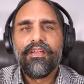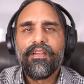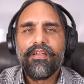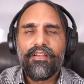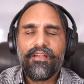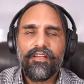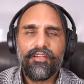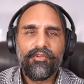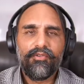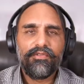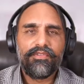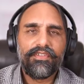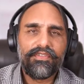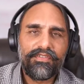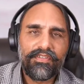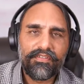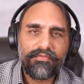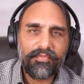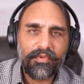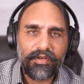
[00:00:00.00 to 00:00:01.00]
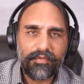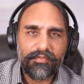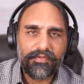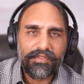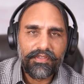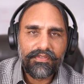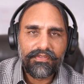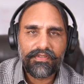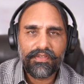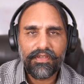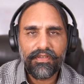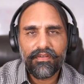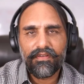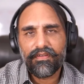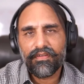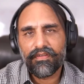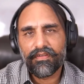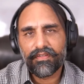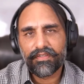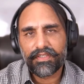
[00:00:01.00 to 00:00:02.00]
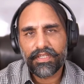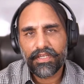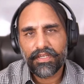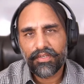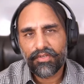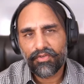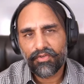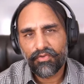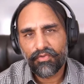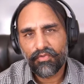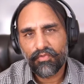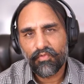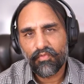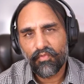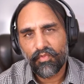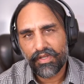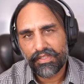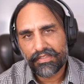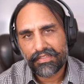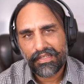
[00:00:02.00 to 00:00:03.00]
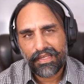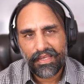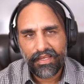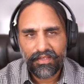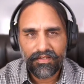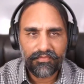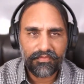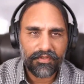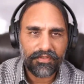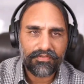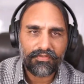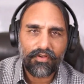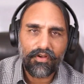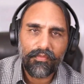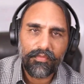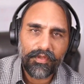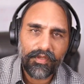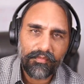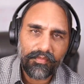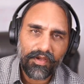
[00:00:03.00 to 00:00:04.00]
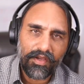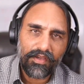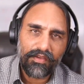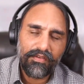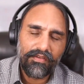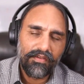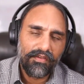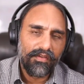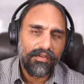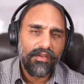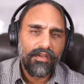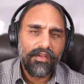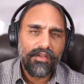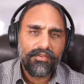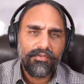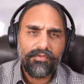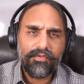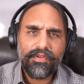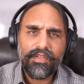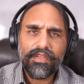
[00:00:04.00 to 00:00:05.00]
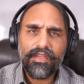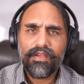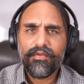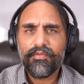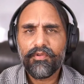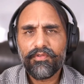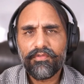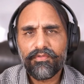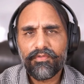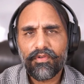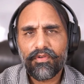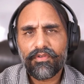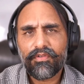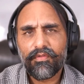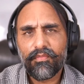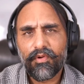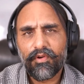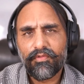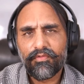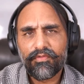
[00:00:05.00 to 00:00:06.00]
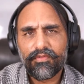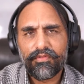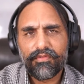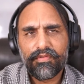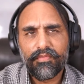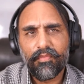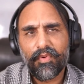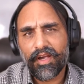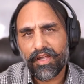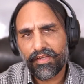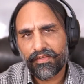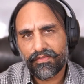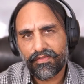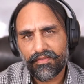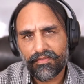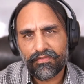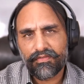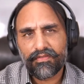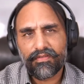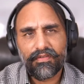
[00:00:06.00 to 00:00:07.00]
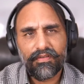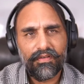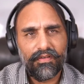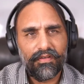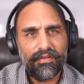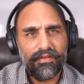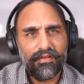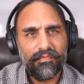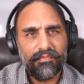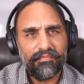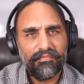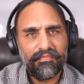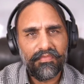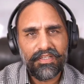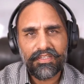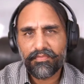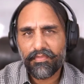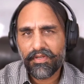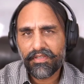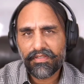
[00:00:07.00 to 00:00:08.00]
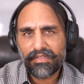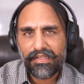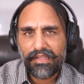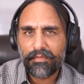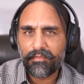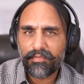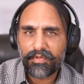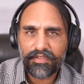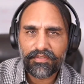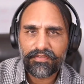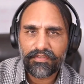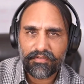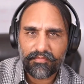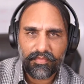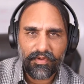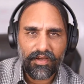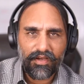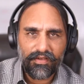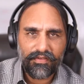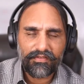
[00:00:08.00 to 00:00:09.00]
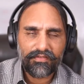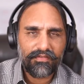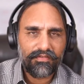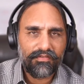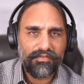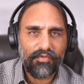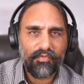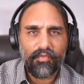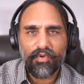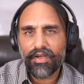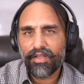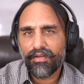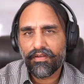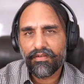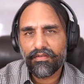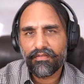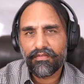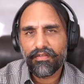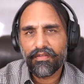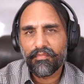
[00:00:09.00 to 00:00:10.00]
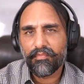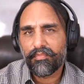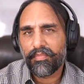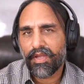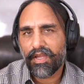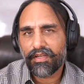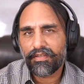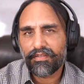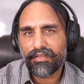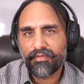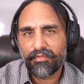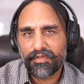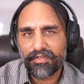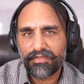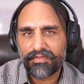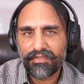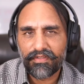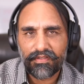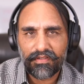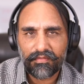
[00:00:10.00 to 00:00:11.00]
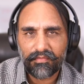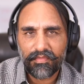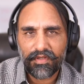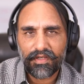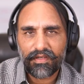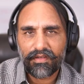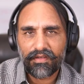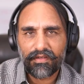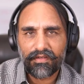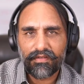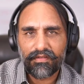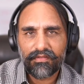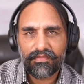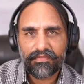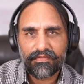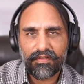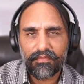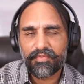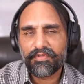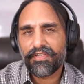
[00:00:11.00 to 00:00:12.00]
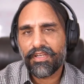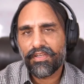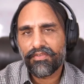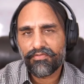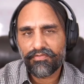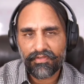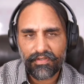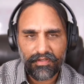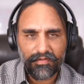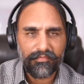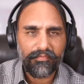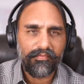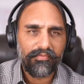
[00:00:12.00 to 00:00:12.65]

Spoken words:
Hello, this is Paramjeet Singh. Thank you once again for stopping by. Today I want to talk about biases, especially implicit bias, the one impact our decision making substantially.